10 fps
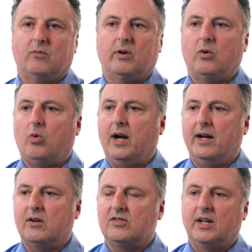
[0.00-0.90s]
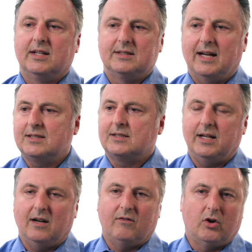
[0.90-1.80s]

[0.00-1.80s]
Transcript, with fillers: It requires testing of